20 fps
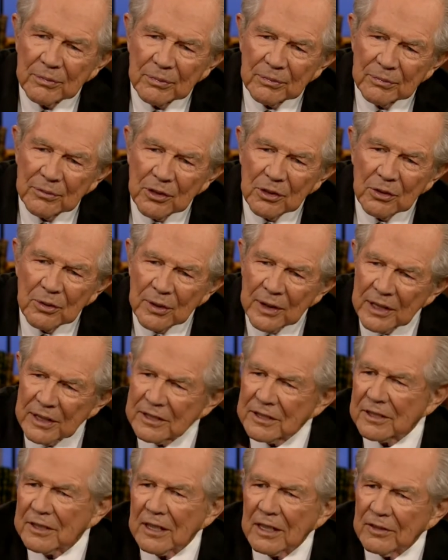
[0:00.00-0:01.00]
new
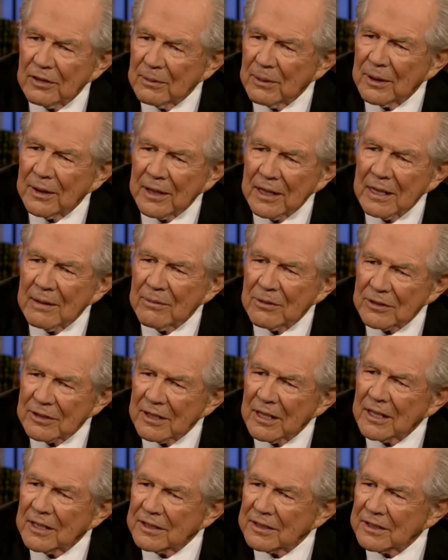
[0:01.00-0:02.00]
age stuff about Amber's
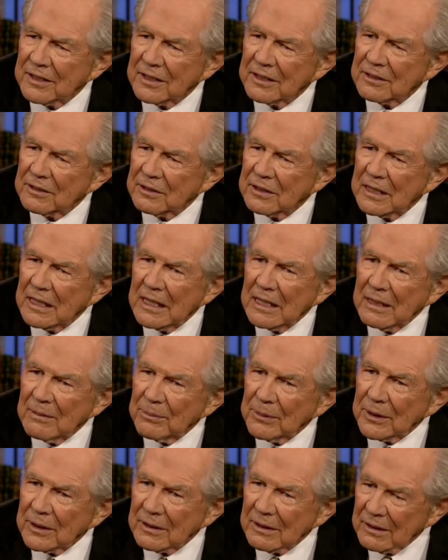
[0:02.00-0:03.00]
nonsense,
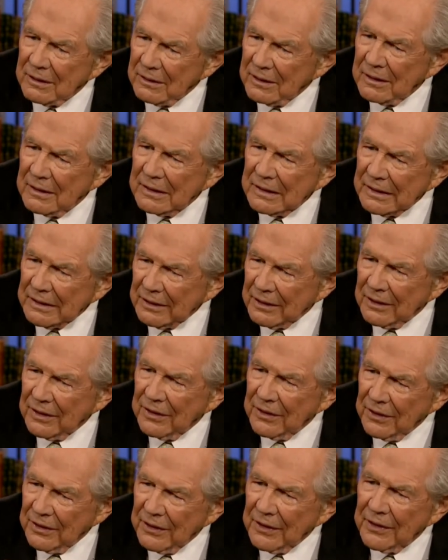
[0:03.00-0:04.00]
but uh,
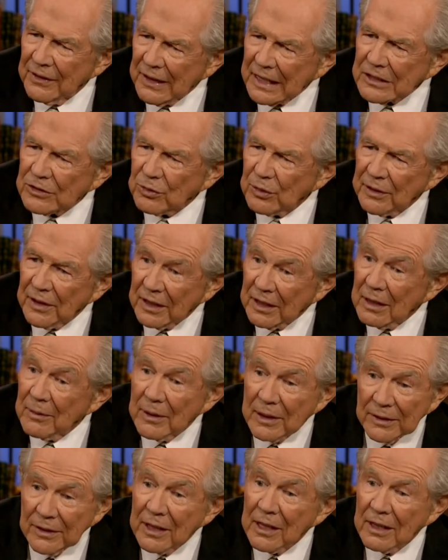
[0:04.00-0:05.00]
that's where they come
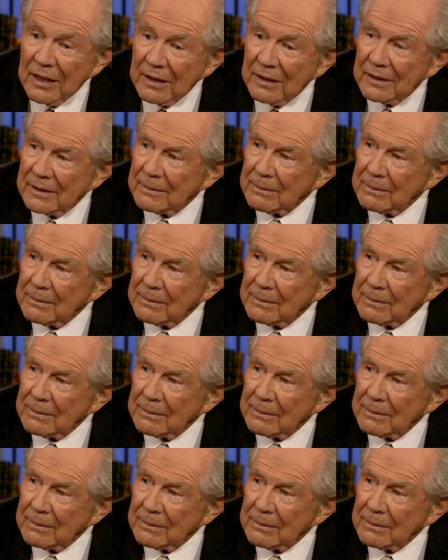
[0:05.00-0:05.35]
in. there's so